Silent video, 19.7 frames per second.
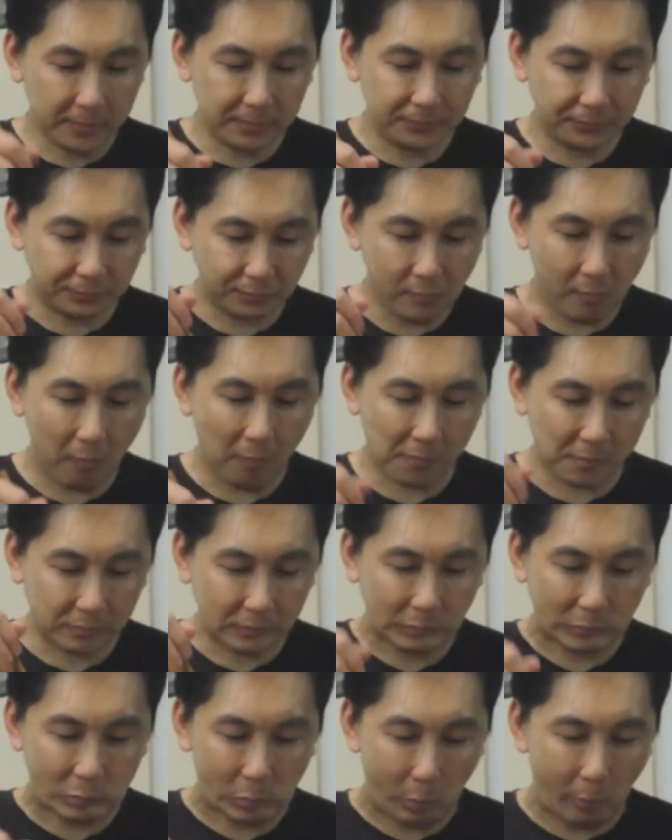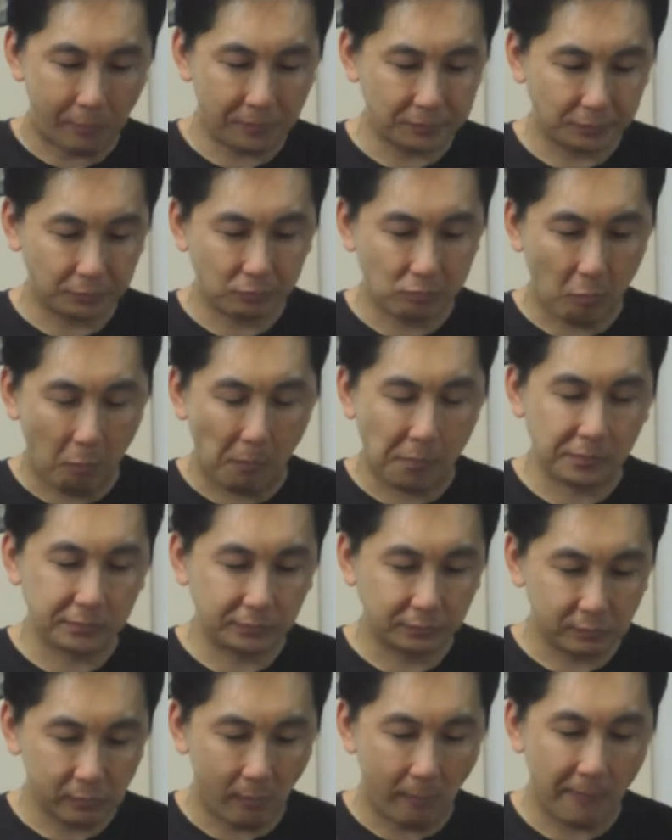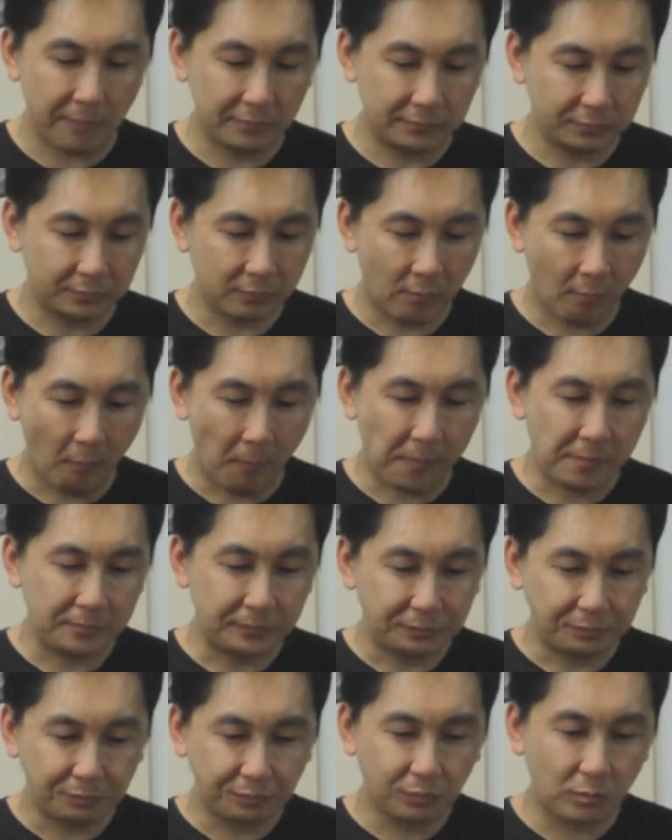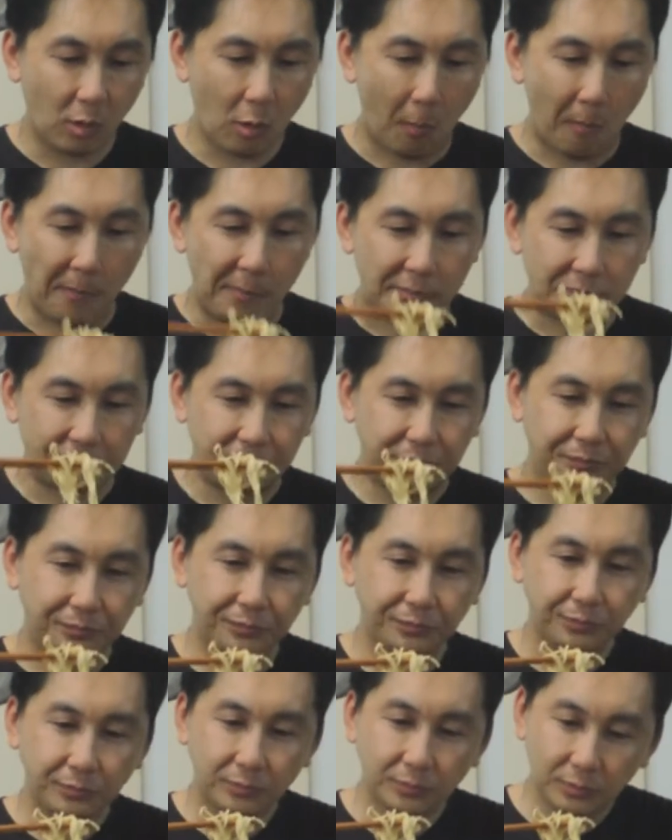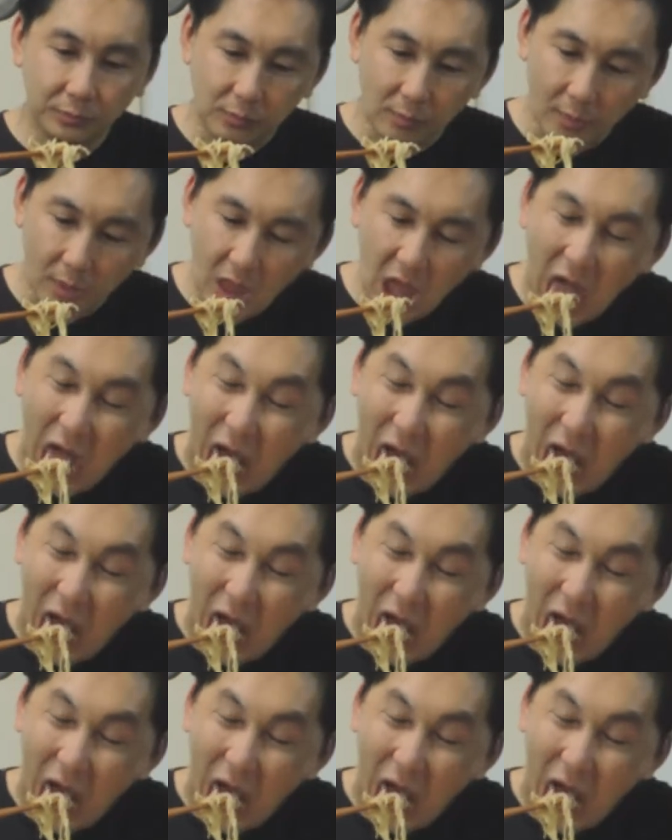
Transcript: So I can imagine this will be a delicious flavor. Let's see.